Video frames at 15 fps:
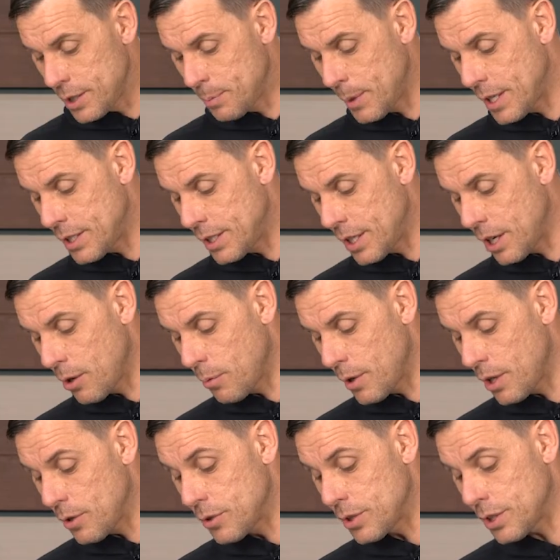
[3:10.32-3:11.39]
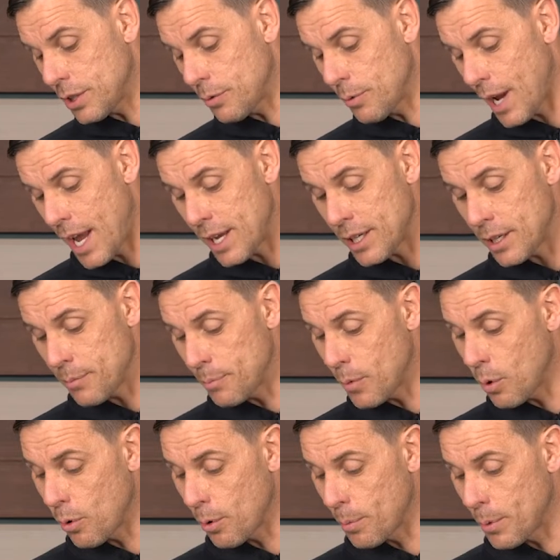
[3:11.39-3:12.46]
piece here, we used a random
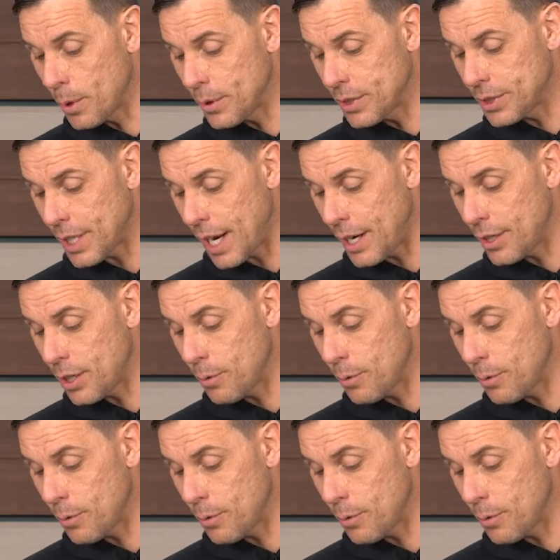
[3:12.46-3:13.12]
orbital sander